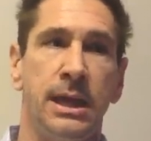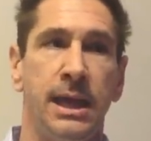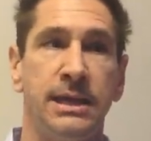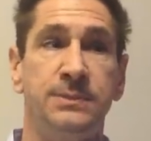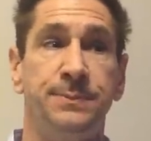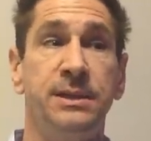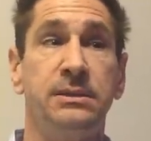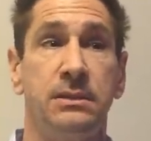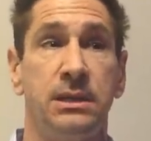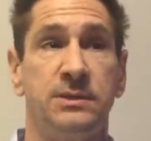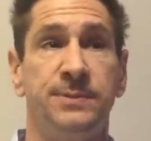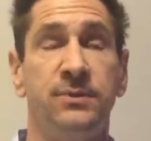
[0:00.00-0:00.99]
it's
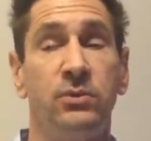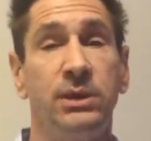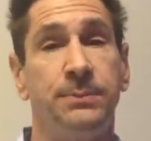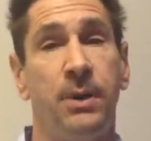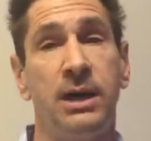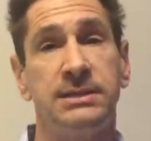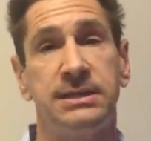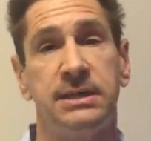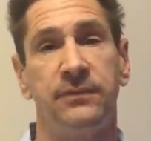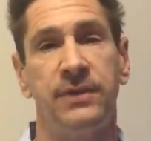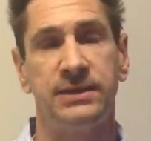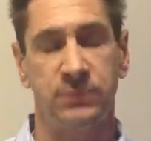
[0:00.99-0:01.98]
been it's been really
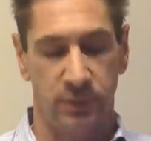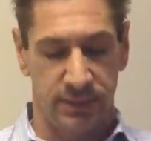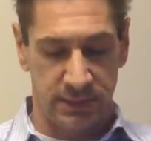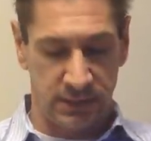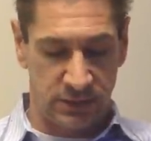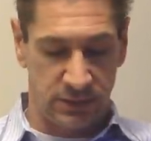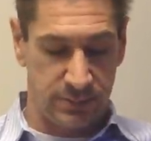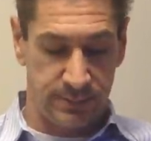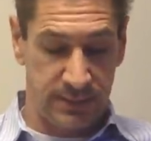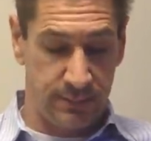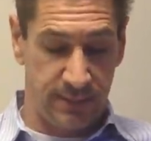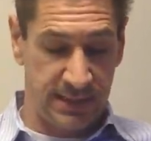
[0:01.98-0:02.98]
positive. That's one of the things that's
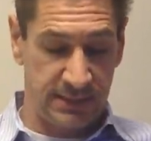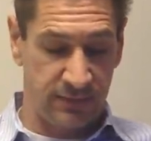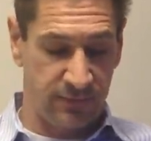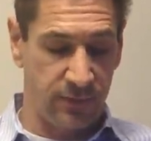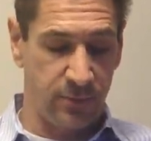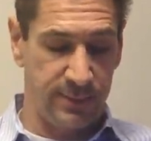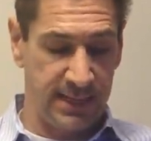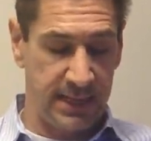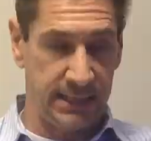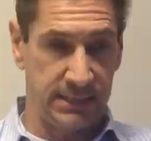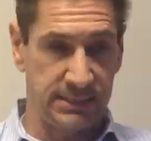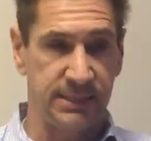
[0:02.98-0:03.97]
been amazing from the
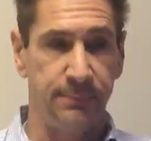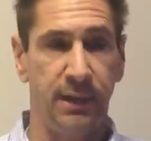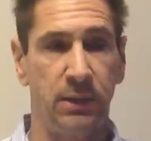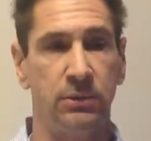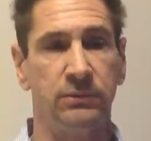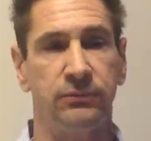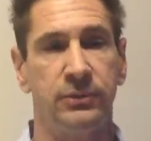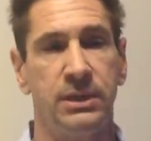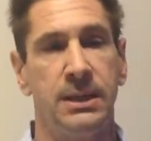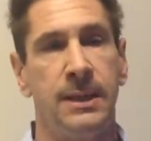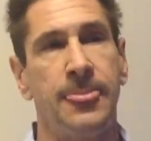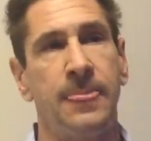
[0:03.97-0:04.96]
beginning is the amount of,
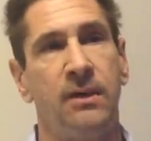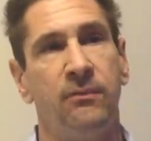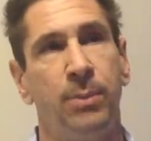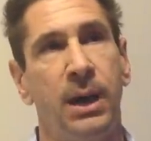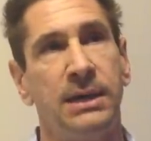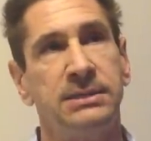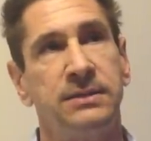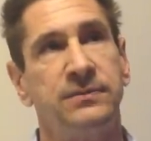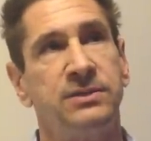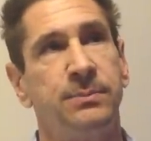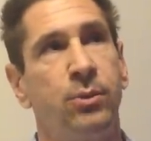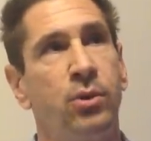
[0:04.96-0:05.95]
of
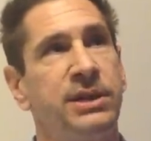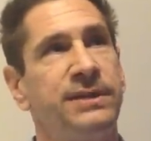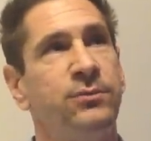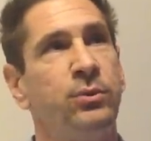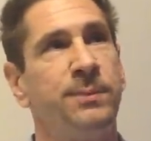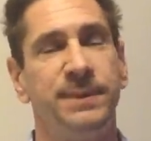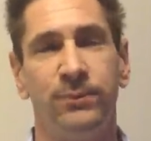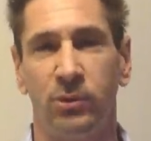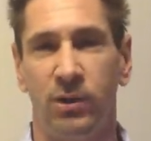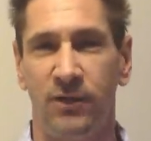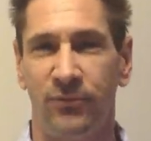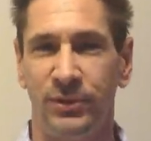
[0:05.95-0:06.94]
positive support. Even when people
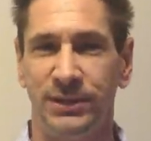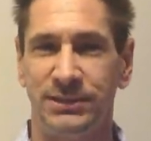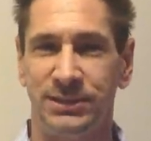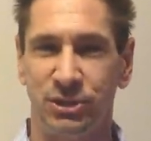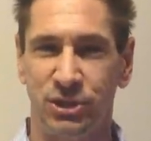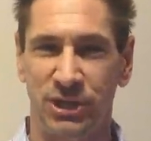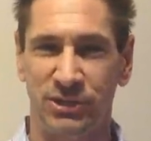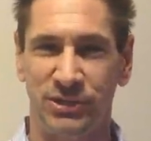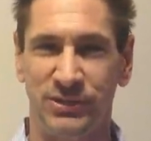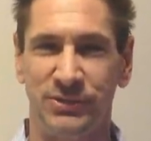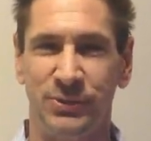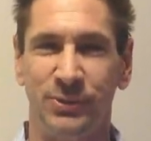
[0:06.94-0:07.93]
are offering
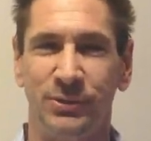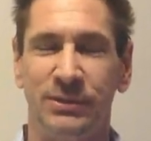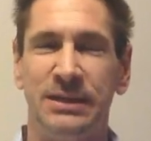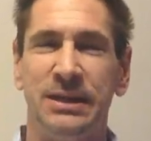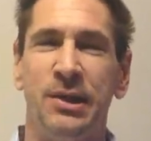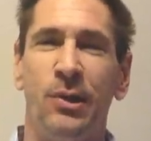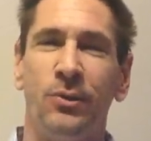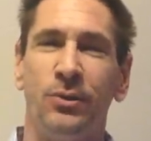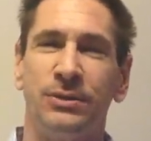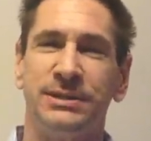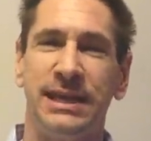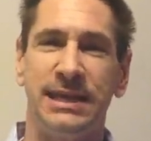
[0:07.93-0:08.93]
suggestions or
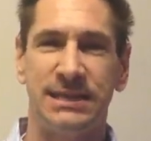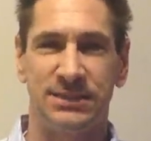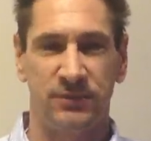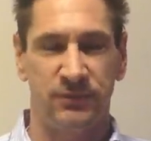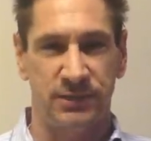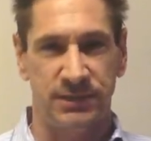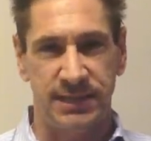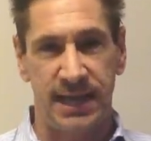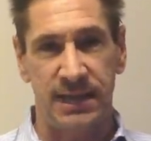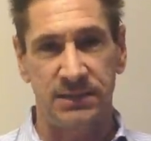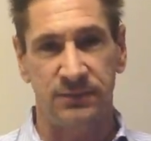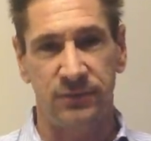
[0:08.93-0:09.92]
or taking us to
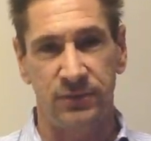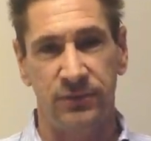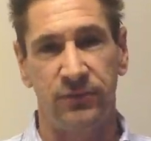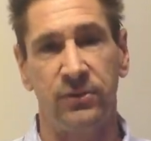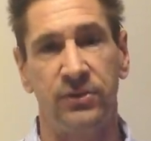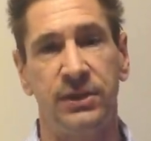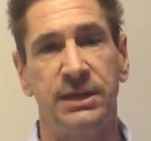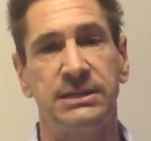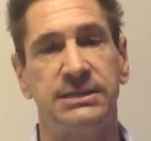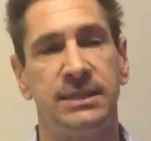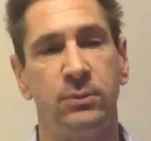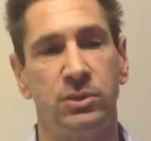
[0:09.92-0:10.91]
task for different
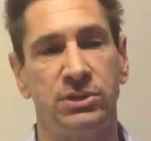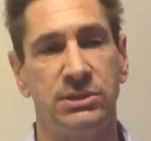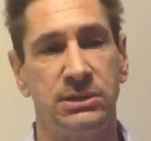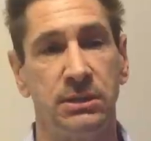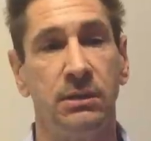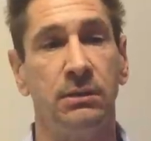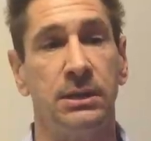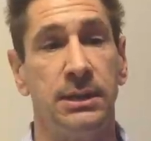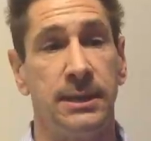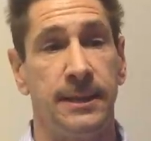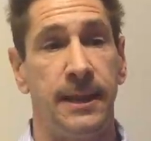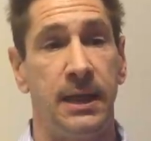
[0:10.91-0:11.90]
things, they were still
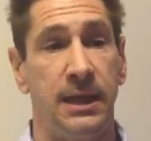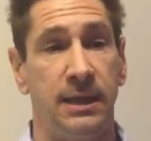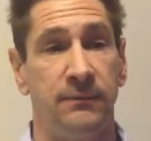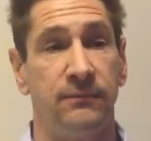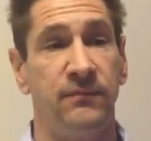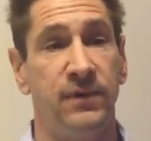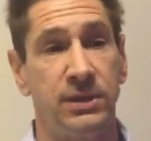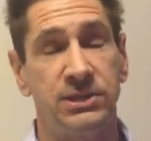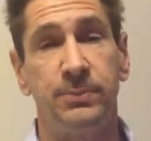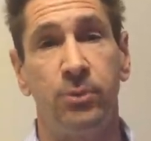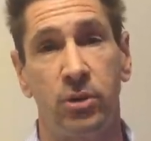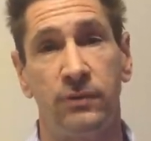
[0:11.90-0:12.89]
uh, very
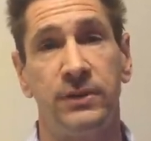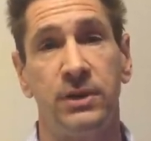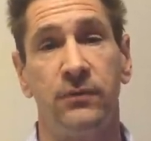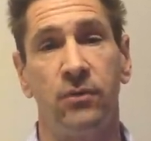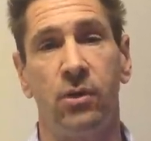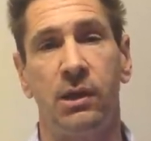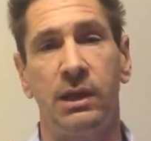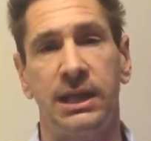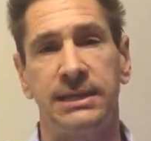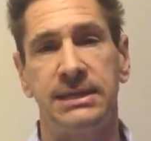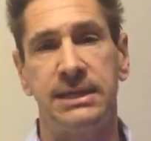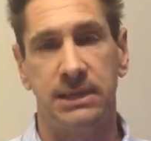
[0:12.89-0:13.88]
supportive of the overall
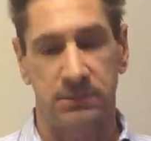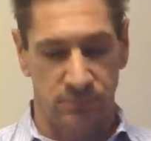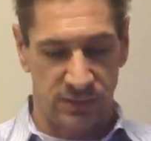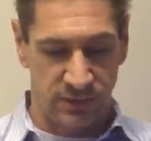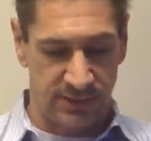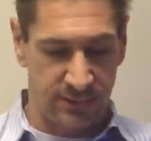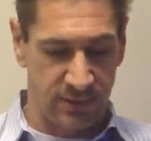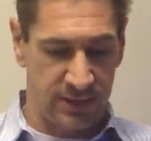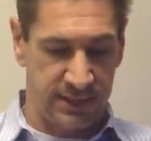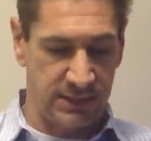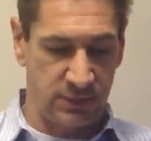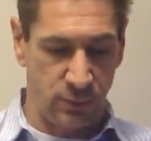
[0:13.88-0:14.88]
idea. And so some of
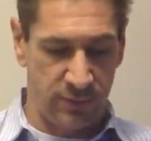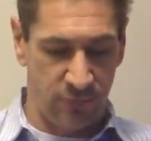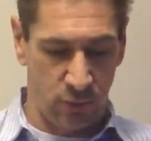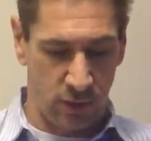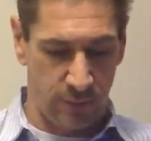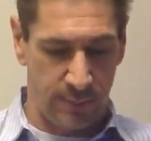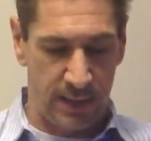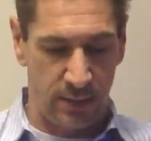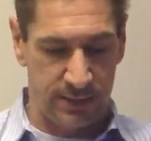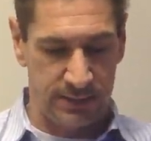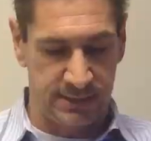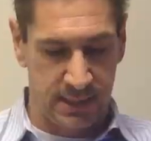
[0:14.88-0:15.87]
the things that we've heard
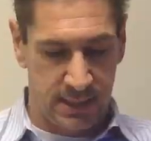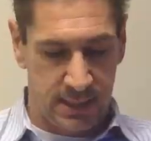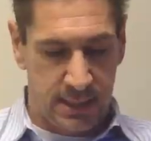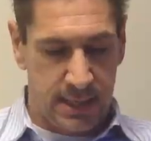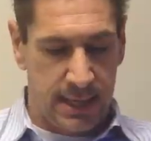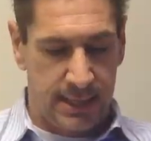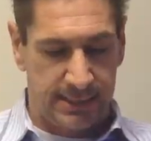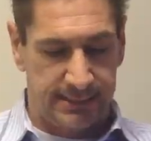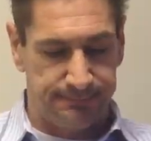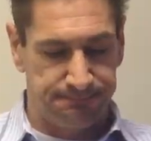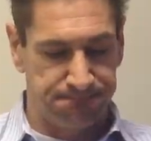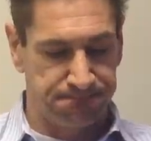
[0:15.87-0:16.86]
about is um,